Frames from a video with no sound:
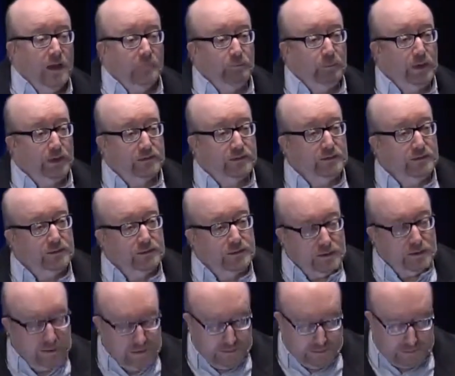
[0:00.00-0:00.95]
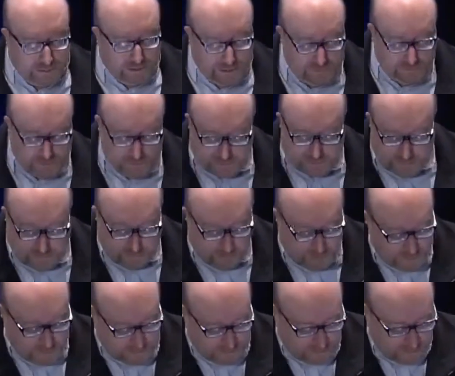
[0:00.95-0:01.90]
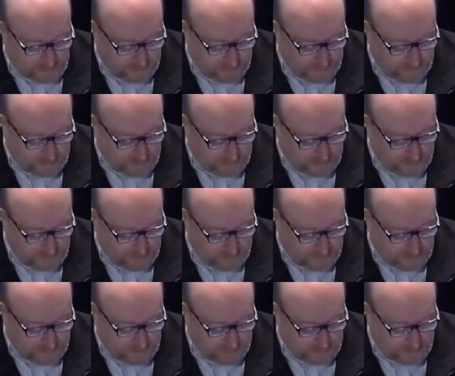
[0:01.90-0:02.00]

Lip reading: But it's interesting because